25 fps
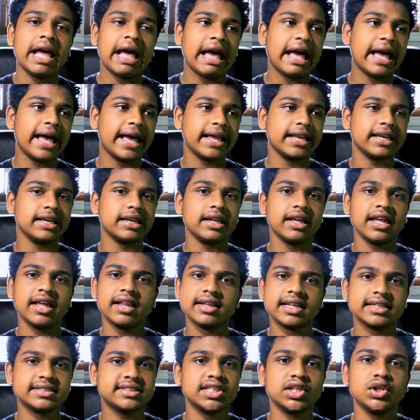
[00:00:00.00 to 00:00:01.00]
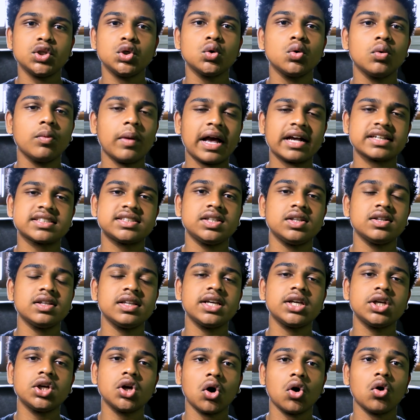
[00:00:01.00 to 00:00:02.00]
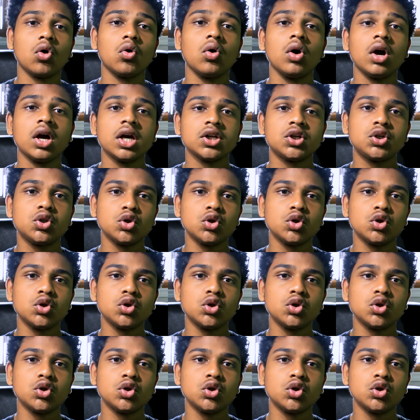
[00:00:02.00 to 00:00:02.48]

And let's say you accidentally go